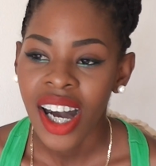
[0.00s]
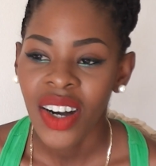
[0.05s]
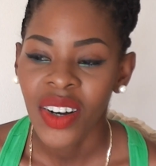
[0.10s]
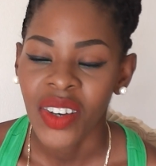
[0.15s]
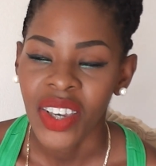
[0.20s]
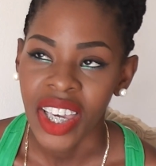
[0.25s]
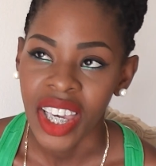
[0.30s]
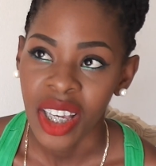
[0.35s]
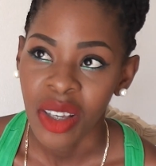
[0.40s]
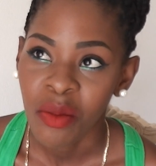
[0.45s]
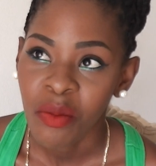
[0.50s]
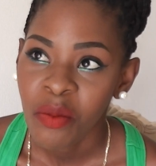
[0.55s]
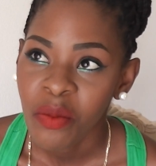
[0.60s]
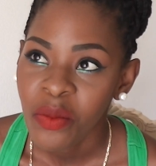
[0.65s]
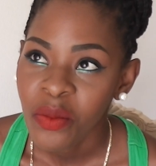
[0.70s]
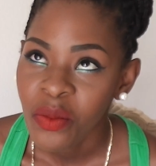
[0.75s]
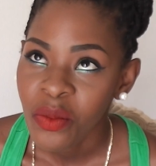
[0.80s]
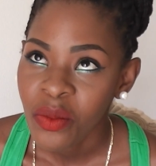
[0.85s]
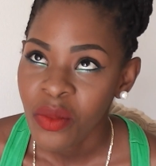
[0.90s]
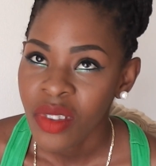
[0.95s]
Okay,
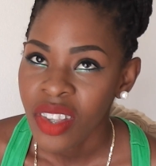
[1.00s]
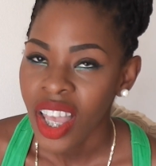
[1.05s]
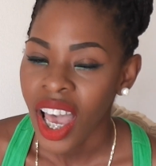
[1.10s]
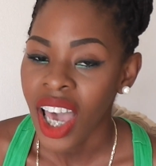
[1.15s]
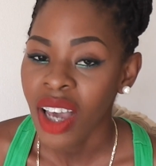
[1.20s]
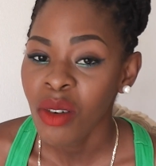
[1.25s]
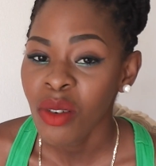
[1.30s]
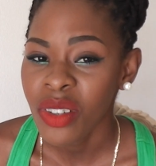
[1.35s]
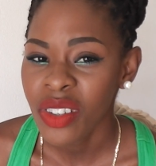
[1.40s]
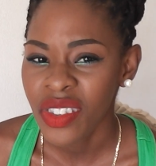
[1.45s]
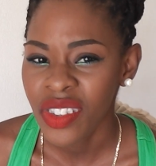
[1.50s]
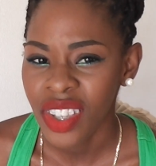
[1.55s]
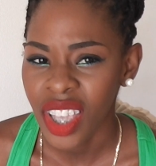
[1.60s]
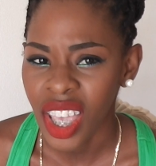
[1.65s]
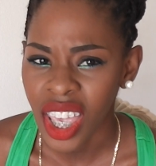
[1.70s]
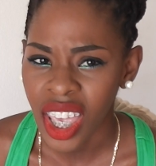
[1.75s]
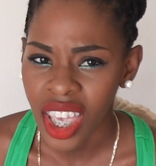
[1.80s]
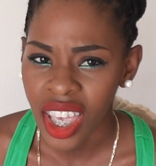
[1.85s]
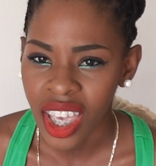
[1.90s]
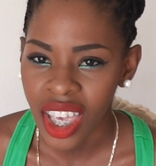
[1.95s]
I would
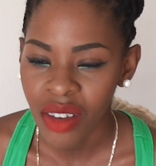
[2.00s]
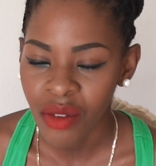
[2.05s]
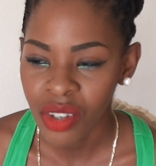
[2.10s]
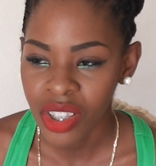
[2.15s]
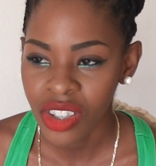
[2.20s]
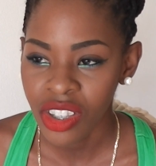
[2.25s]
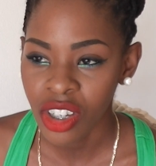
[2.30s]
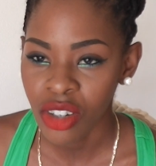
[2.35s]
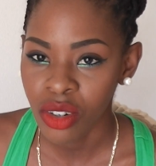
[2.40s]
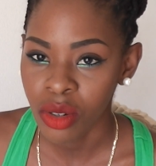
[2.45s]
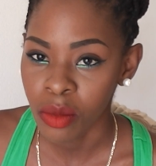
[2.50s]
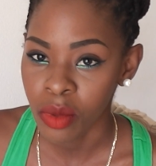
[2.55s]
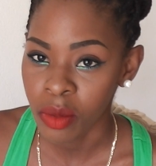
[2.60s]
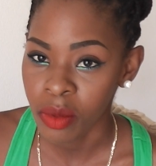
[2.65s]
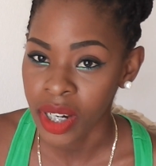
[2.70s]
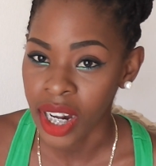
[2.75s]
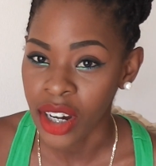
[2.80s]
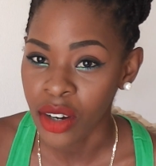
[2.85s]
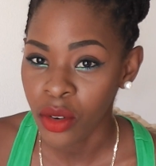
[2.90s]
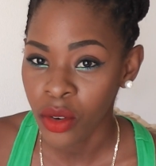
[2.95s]
say, if I see a group of
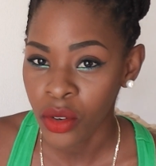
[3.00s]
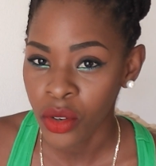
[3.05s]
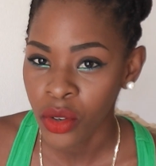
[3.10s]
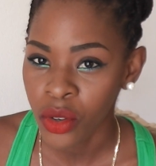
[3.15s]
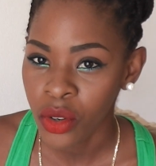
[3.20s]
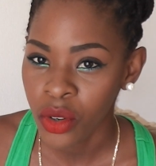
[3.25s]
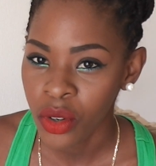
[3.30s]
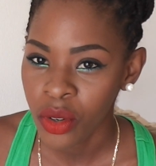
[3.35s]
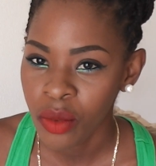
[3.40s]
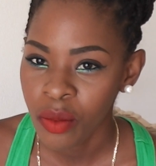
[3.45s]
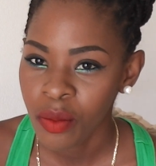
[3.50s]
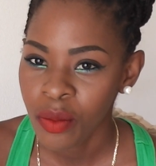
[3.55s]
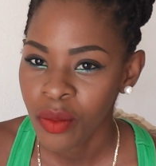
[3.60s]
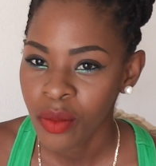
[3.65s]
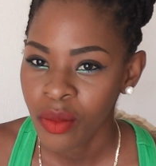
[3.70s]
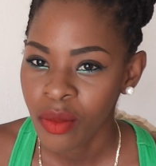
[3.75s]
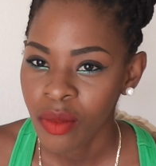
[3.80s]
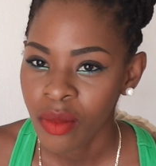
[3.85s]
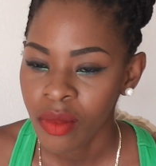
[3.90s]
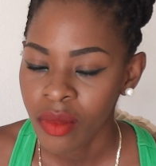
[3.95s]
people that I don't know,
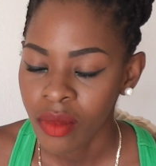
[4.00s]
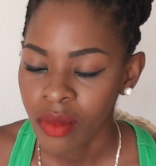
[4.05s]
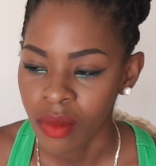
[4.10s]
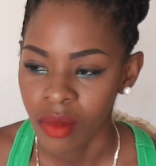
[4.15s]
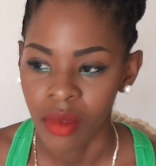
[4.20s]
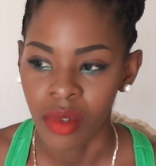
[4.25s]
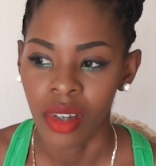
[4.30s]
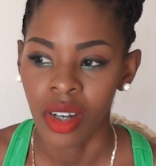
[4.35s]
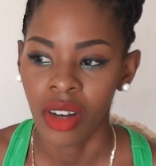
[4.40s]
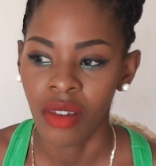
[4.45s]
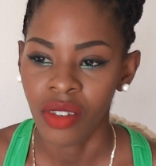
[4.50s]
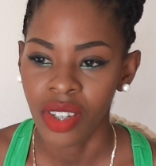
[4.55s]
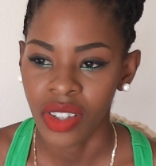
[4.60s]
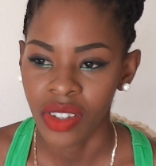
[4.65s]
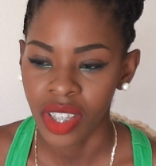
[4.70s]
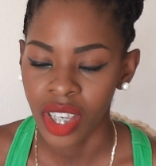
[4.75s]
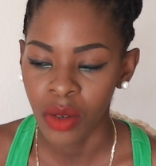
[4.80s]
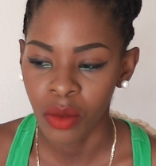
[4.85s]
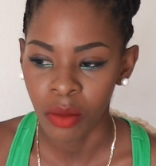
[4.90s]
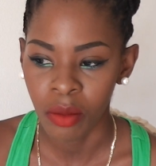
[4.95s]

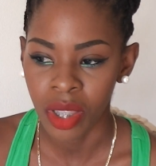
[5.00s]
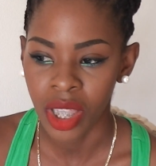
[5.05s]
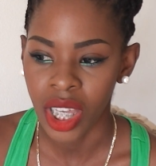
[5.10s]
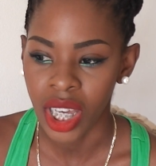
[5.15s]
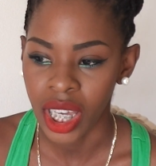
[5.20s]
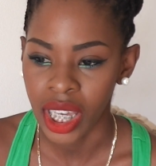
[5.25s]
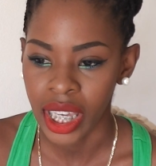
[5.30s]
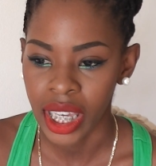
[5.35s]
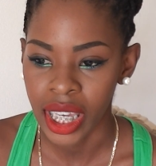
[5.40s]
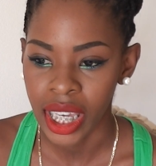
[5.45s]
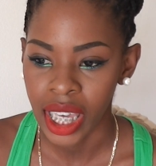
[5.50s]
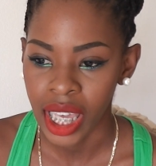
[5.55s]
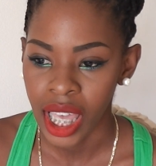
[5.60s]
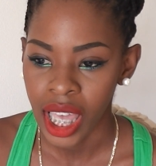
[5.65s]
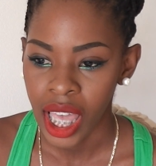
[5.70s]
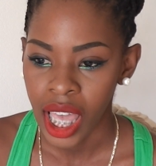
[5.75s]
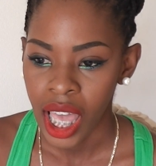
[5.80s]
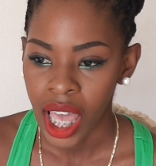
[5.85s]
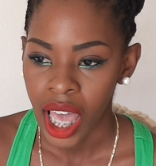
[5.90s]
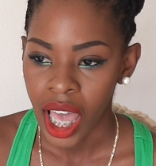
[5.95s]
obviously I would be like,
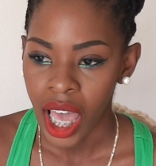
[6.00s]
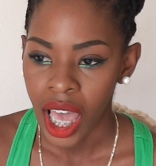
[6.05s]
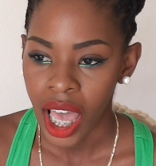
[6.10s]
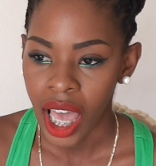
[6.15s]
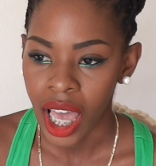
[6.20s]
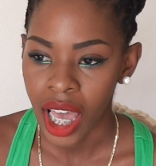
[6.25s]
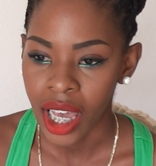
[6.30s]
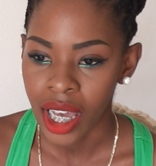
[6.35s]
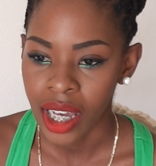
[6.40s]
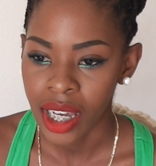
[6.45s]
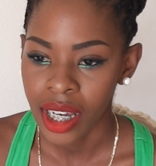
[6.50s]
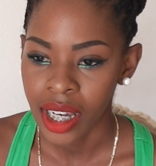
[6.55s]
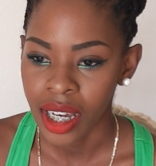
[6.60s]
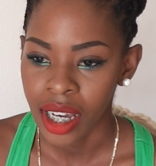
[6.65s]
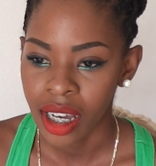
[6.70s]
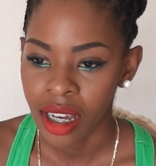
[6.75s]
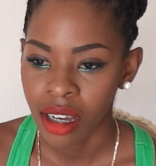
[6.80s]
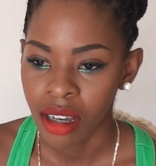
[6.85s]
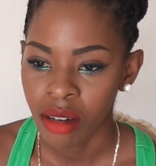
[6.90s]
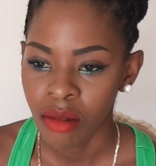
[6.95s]

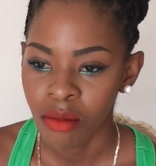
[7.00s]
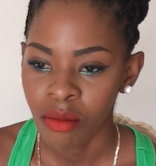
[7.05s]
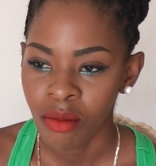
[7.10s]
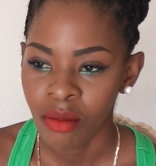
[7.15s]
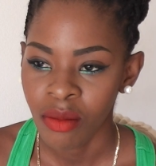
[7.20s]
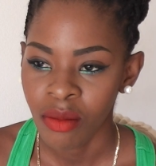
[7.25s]
I